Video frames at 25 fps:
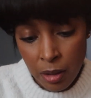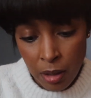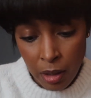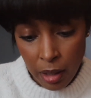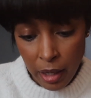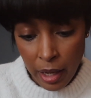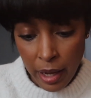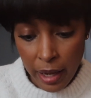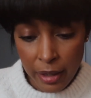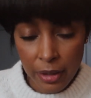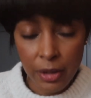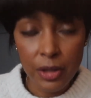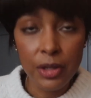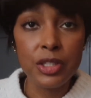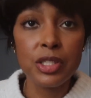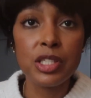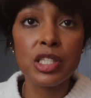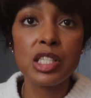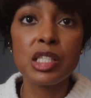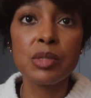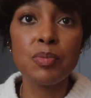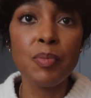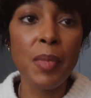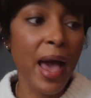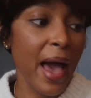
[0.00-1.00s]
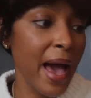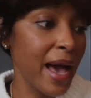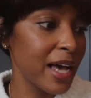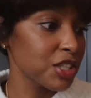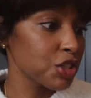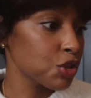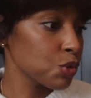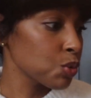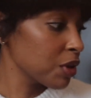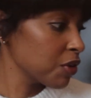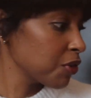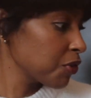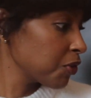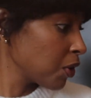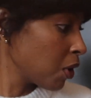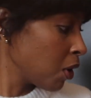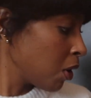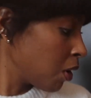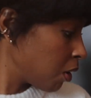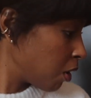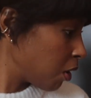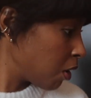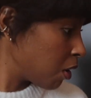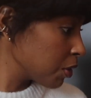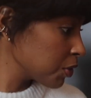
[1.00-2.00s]
kind of smashed with
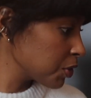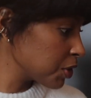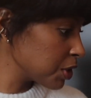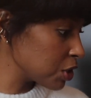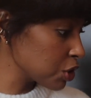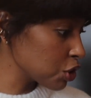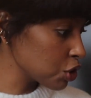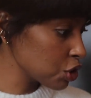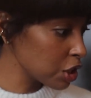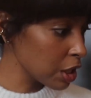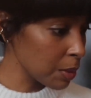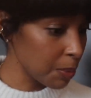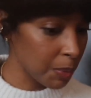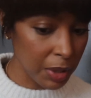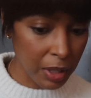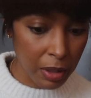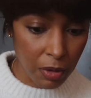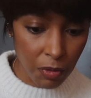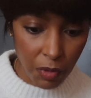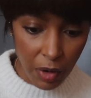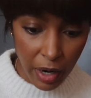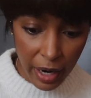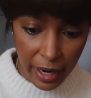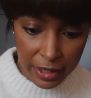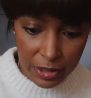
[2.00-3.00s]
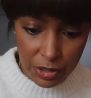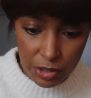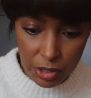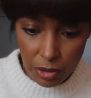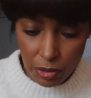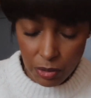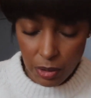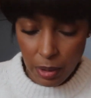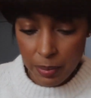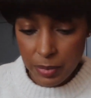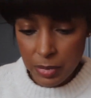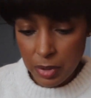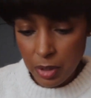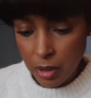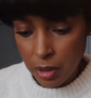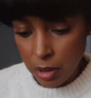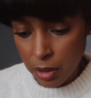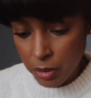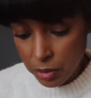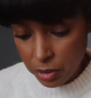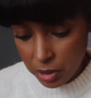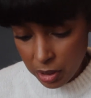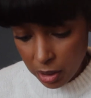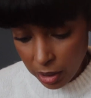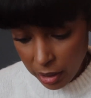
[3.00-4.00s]
all this shipping, right? So I'm a
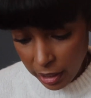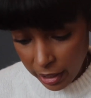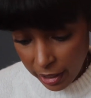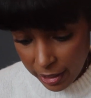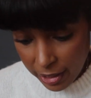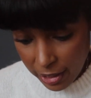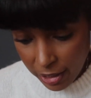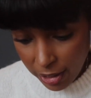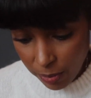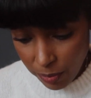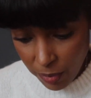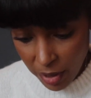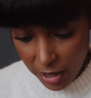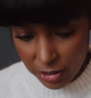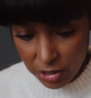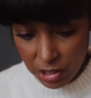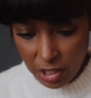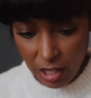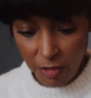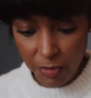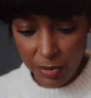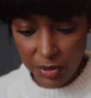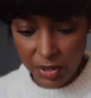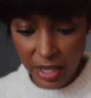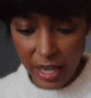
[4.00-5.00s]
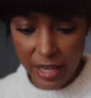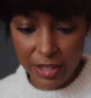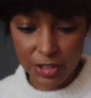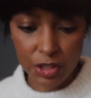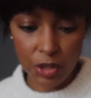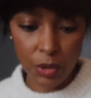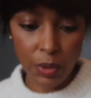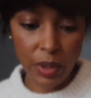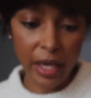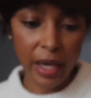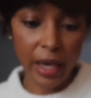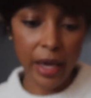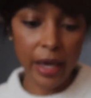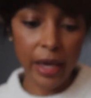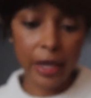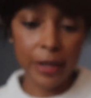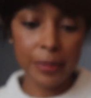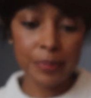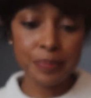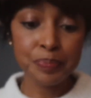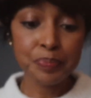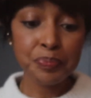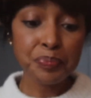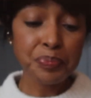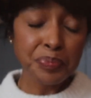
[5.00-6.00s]
little delayed getting my stuff, but that's okay.
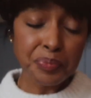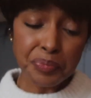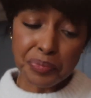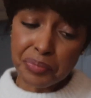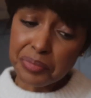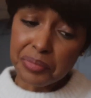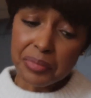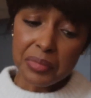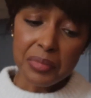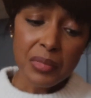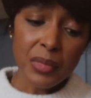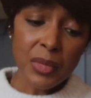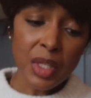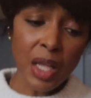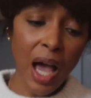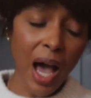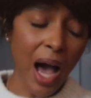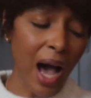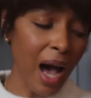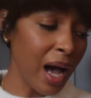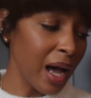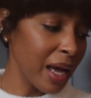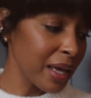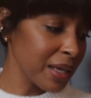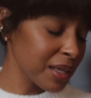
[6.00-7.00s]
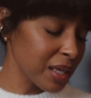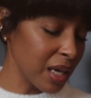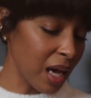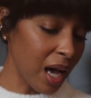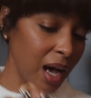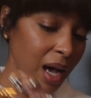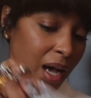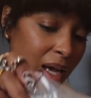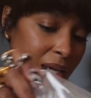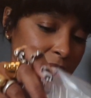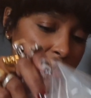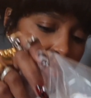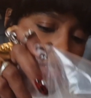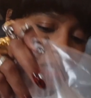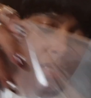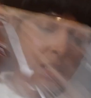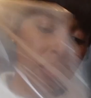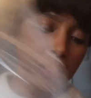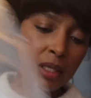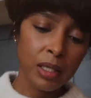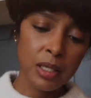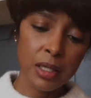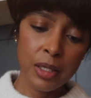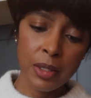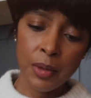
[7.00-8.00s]
I got
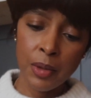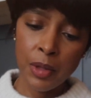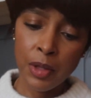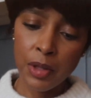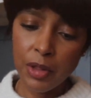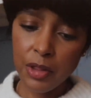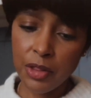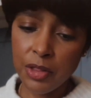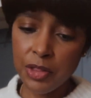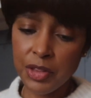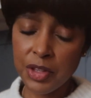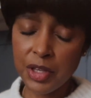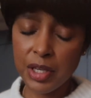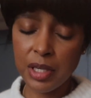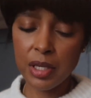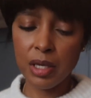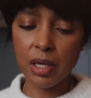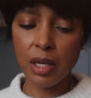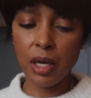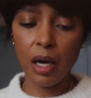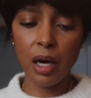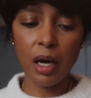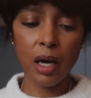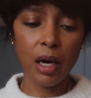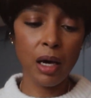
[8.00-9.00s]
the